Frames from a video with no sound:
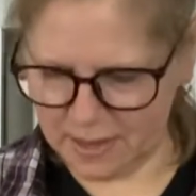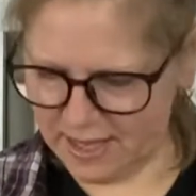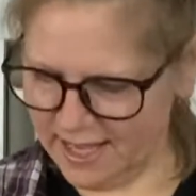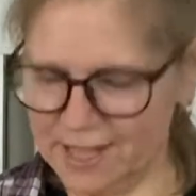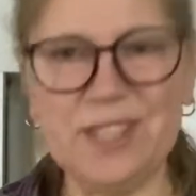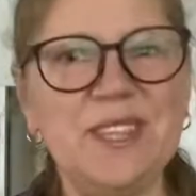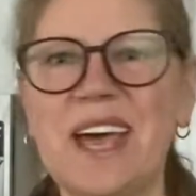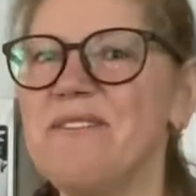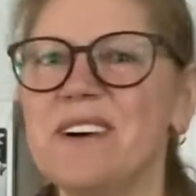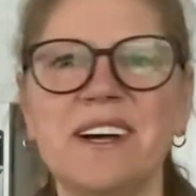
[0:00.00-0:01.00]
it
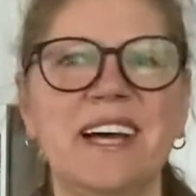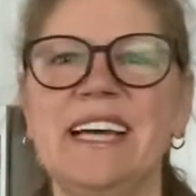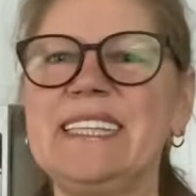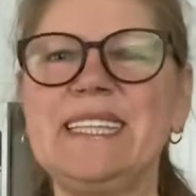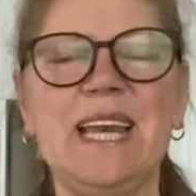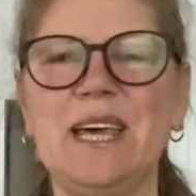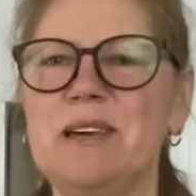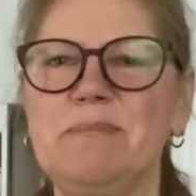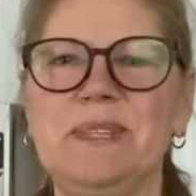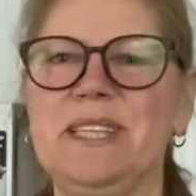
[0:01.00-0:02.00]
never
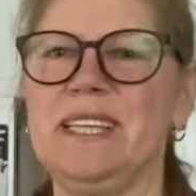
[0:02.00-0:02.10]
slips,